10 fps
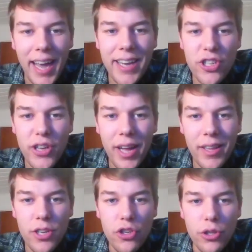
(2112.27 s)
I
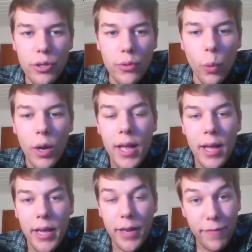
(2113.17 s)
challenge you.
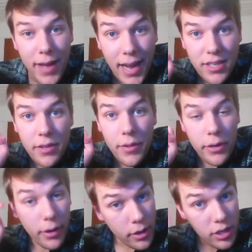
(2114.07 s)
In fact,
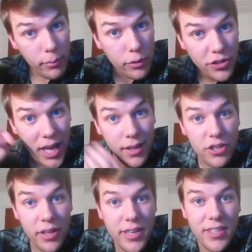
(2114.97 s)
there are a couple
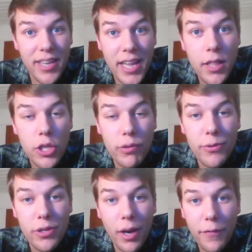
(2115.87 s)
challenge links in the
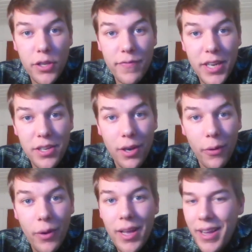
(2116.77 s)
description of this
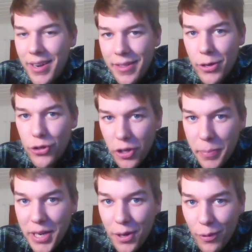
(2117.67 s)
video. There should
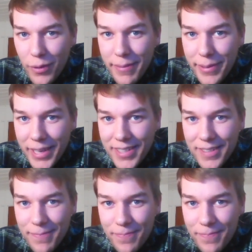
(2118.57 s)
be no repeats.